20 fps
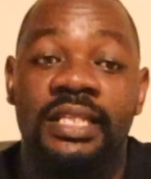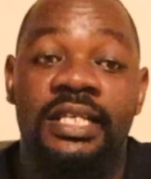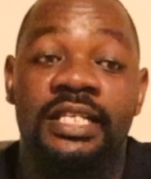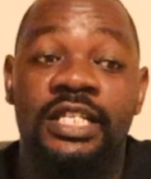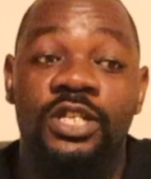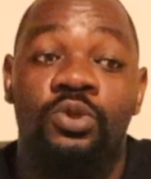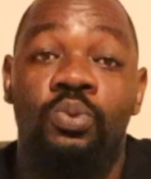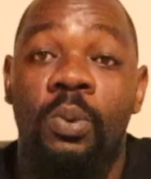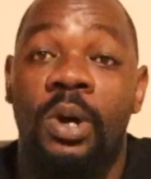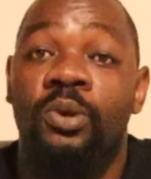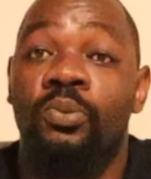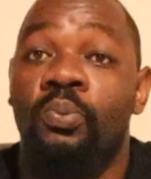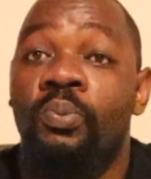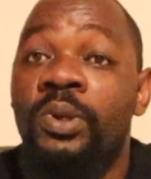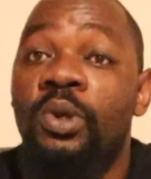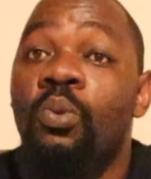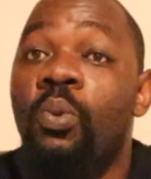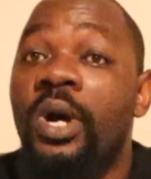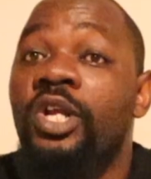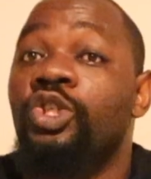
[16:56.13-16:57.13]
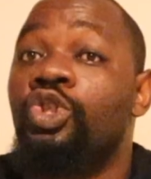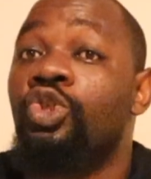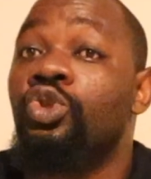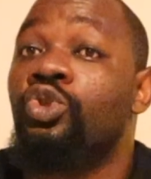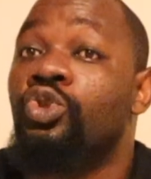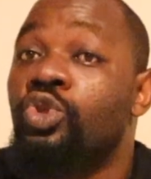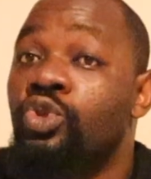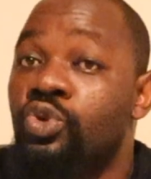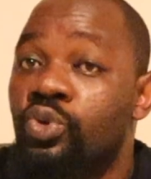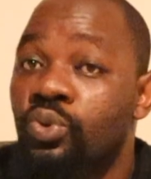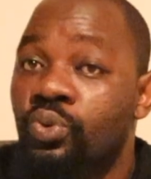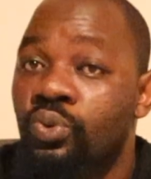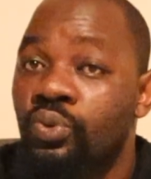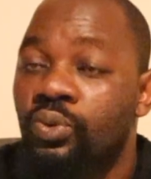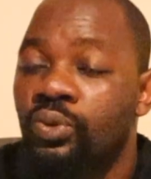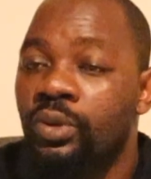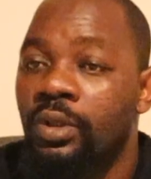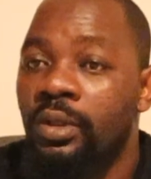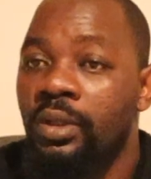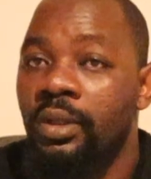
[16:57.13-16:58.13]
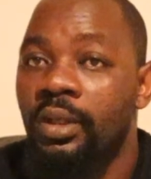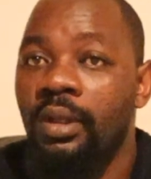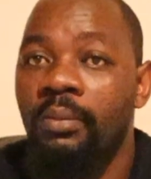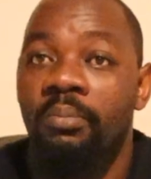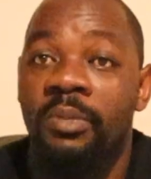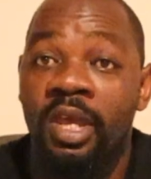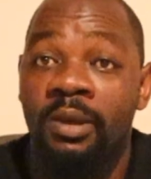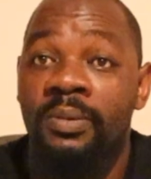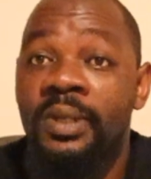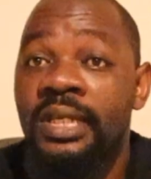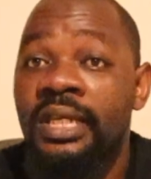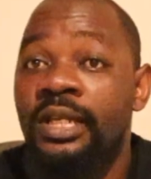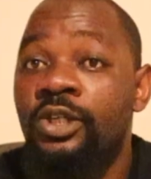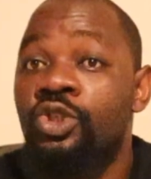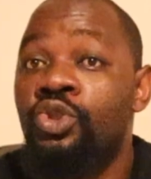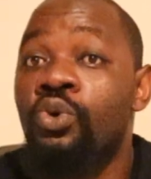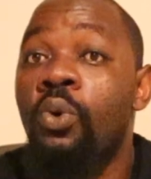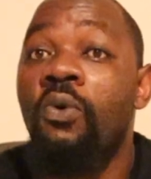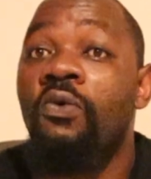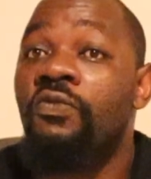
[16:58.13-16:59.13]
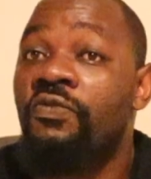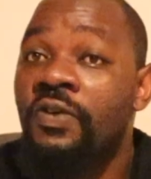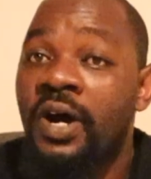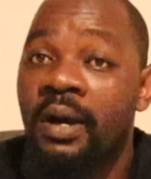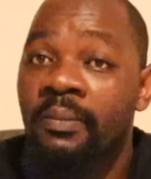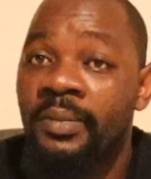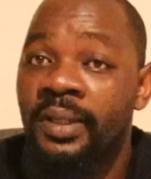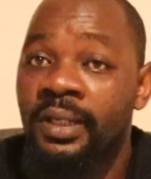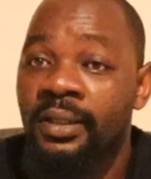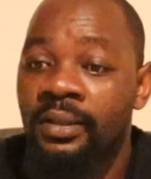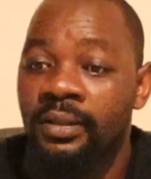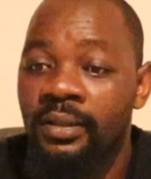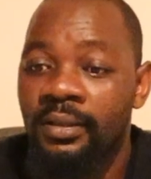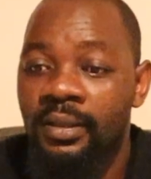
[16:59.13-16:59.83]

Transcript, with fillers: this is what we want you to do maybe do farming,